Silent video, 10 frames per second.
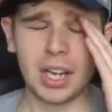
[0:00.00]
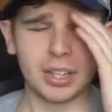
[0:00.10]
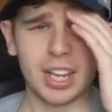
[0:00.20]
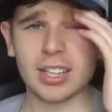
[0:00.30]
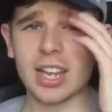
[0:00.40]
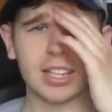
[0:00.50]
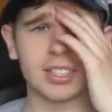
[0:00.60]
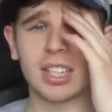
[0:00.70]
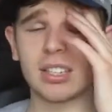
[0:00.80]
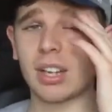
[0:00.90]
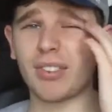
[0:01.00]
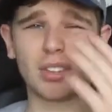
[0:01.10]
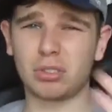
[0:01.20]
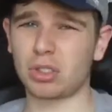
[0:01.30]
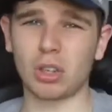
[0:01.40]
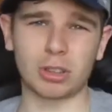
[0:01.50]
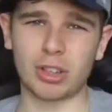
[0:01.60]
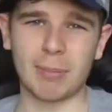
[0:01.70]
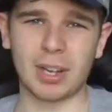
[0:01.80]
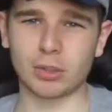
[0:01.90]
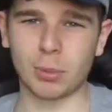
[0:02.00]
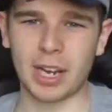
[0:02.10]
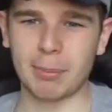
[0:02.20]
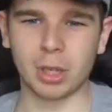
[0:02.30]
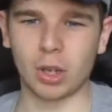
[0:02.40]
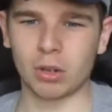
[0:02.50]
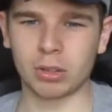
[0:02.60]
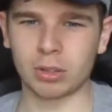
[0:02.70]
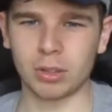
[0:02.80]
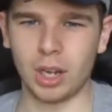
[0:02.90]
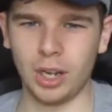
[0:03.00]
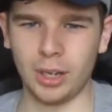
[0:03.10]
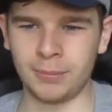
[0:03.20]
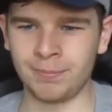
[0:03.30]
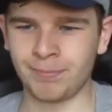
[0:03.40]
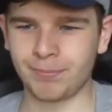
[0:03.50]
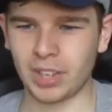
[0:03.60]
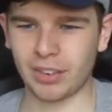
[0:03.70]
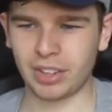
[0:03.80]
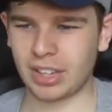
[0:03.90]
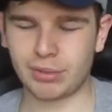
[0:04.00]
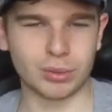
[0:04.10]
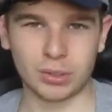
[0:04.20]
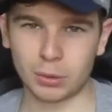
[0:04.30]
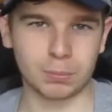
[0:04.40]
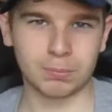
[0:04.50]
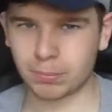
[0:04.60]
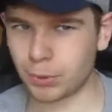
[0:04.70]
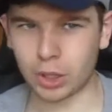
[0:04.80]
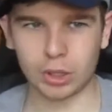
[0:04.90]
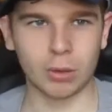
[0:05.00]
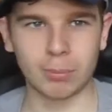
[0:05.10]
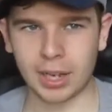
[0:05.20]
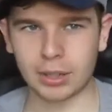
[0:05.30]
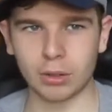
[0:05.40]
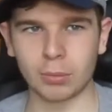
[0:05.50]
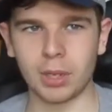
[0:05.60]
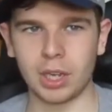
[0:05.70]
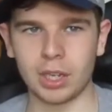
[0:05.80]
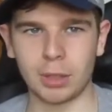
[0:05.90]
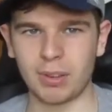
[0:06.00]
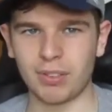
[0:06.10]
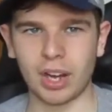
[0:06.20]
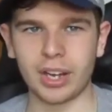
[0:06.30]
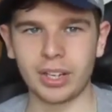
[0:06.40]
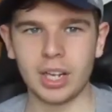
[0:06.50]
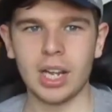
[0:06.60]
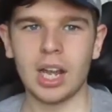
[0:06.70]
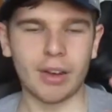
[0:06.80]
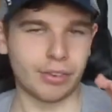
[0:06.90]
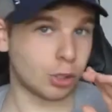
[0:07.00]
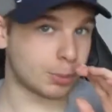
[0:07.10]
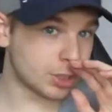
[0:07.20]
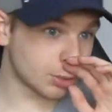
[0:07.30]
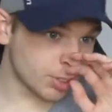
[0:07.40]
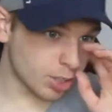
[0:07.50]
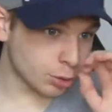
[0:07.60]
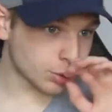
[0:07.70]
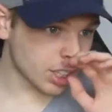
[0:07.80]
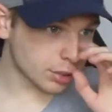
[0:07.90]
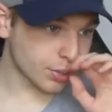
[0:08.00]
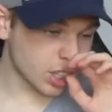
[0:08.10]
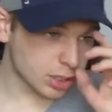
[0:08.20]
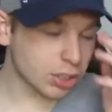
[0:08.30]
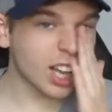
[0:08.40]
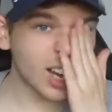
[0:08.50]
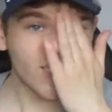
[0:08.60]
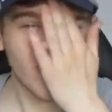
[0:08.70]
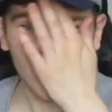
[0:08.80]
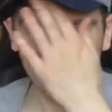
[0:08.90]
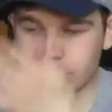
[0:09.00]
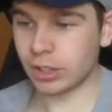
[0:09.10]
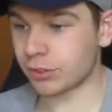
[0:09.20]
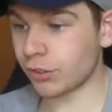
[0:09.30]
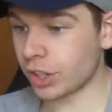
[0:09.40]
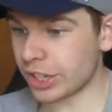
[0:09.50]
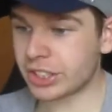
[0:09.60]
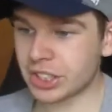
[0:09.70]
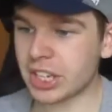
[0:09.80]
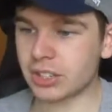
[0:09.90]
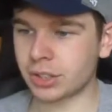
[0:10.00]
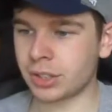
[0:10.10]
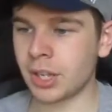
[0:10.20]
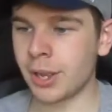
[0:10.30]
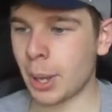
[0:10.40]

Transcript: Next season, I think they'll just go straight back to where they belong. I think everyone will, come back up. They'll be fine. I think there'll be some new transfers that'll help them out. But as for this season,